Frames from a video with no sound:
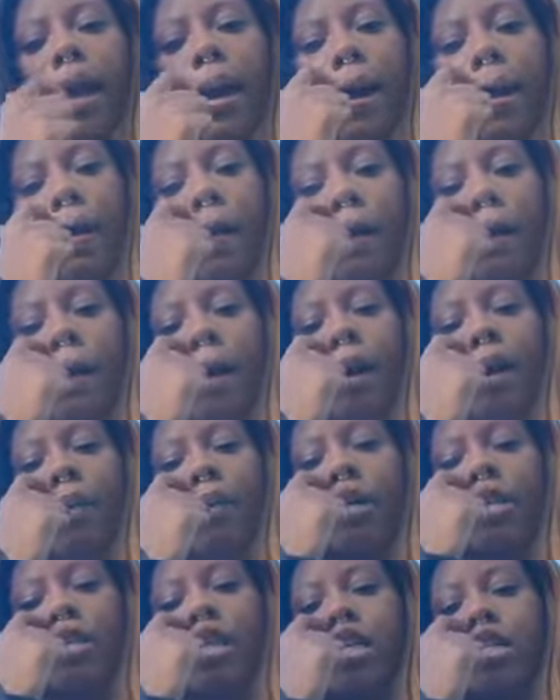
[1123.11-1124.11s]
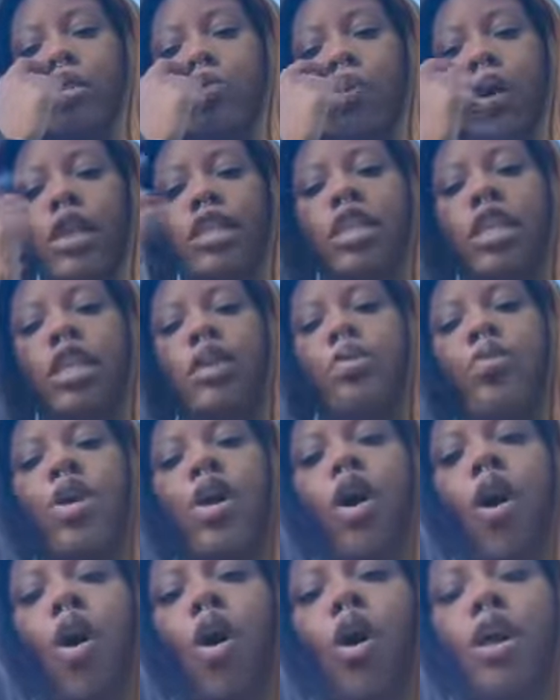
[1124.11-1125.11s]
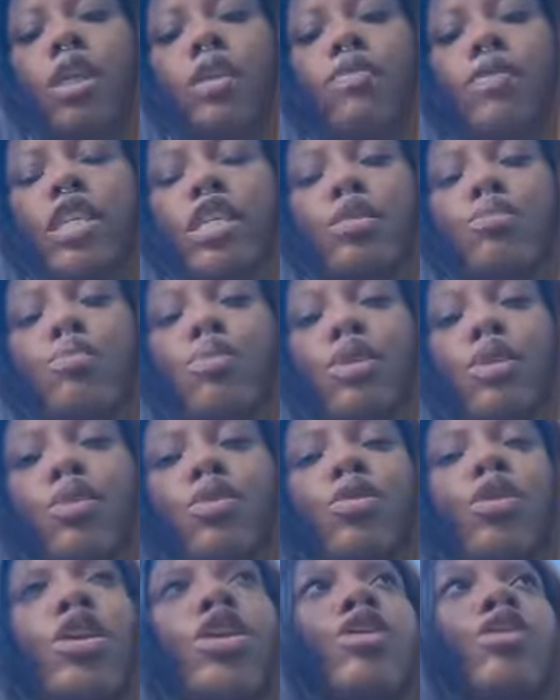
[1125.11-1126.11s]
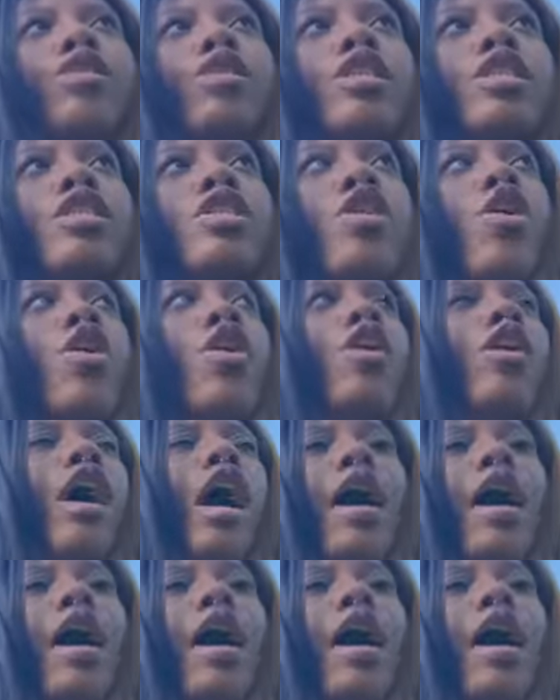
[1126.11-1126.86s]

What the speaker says: Especially with all of this blue here in this card,